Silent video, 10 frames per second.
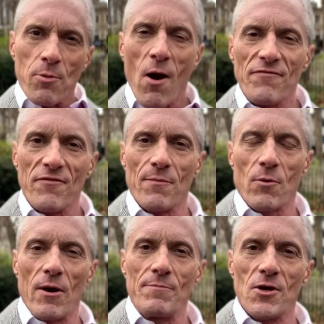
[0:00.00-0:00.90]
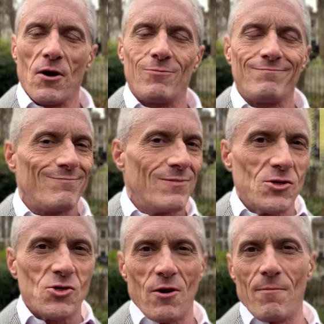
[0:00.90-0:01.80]
to profit from crypto?
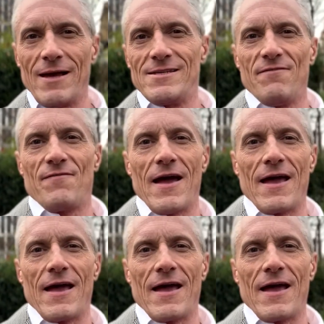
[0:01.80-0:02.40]
Then join my DeFi